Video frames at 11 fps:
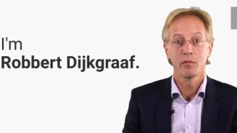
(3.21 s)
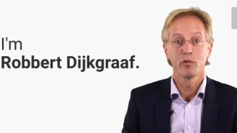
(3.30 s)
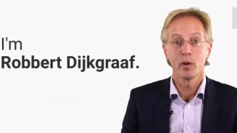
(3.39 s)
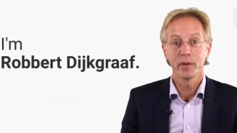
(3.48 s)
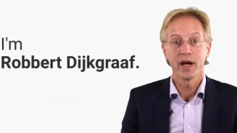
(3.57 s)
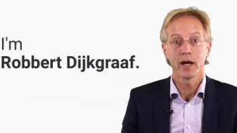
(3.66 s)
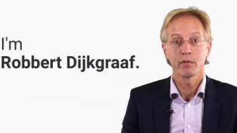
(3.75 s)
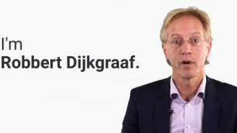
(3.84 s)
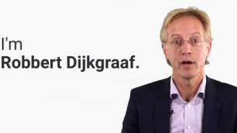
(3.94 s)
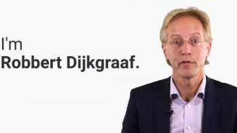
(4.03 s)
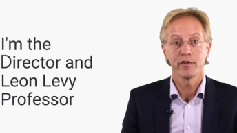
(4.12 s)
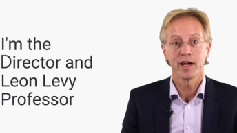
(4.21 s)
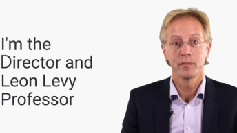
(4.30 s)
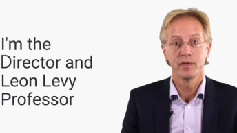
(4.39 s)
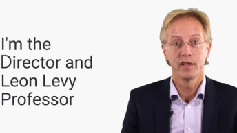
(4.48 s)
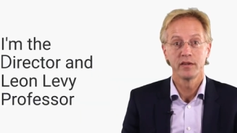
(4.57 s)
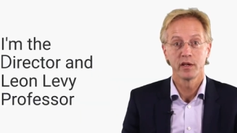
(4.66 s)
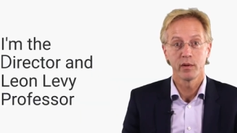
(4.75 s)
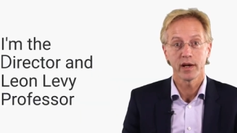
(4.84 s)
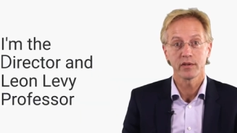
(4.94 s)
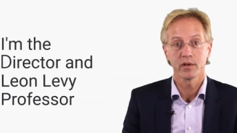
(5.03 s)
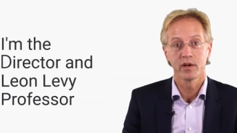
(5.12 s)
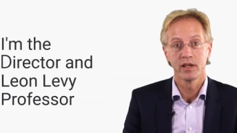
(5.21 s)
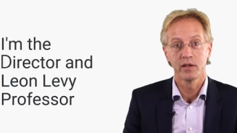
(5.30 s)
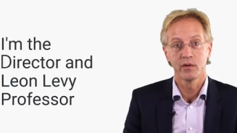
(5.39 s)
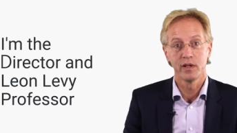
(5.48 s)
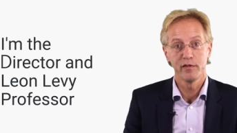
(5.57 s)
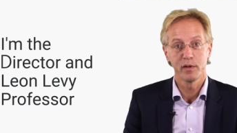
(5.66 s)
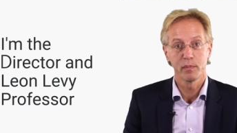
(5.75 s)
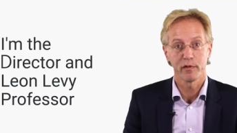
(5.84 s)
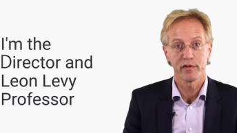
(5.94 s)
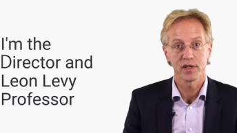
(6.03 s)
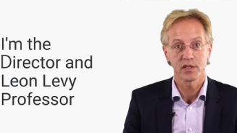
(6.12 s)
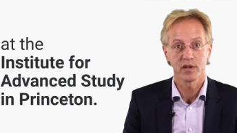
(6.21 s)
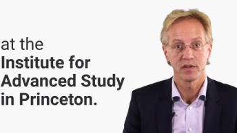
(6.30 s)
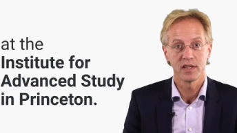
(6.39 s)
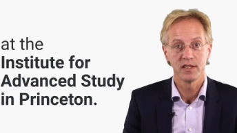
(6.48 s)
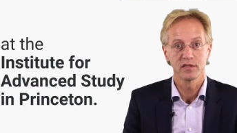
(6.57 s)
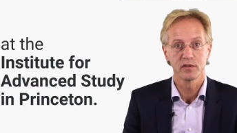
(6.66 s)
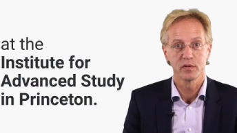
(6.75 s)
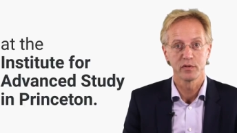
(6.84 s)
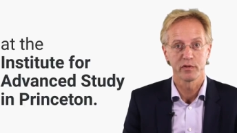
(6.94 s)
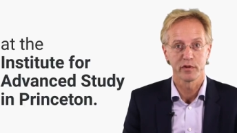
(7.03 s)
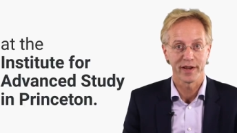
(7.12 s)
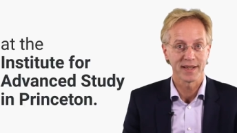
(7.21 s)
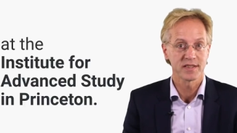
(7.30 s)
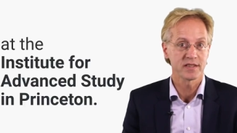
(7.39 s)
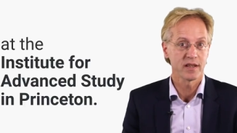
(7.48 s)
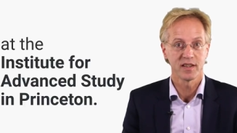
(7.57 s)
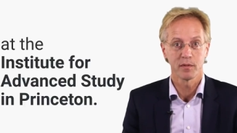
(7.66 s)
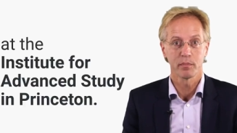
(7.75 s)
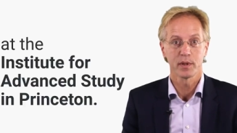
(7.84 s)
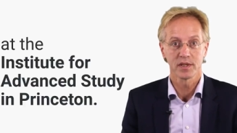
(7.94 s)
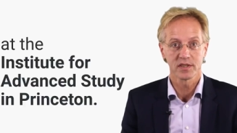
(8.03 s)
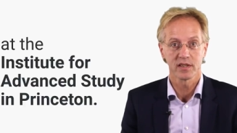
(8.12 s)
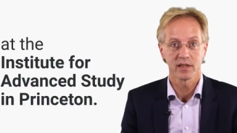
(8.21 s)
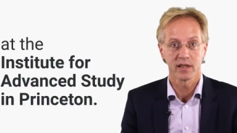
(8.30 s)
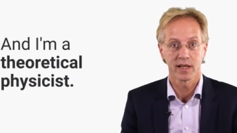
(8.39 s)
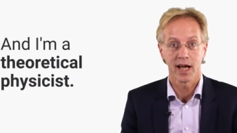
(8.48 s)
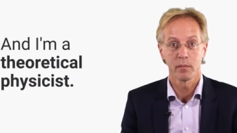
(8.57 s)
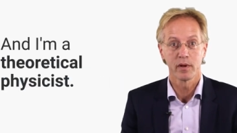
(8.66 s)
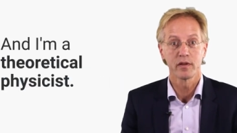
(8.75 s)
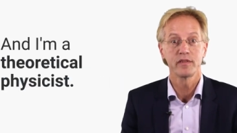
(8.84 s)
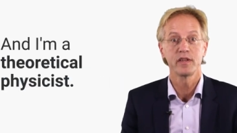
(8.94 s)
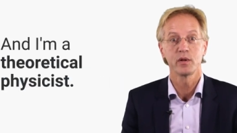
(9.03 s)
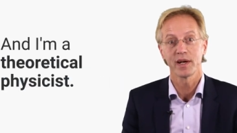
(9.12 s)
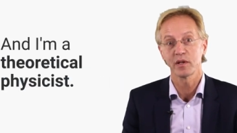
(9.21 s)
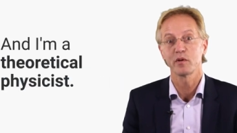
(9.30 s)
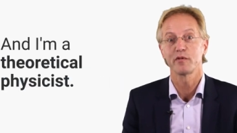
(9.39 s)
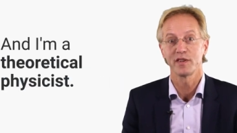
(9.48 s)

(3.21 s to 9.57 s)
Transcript: I'm Robert Dijkgraaf. I'm the director and Leon Levy professor at the Institute for Advanced Study in Princeton and I'm a theoretical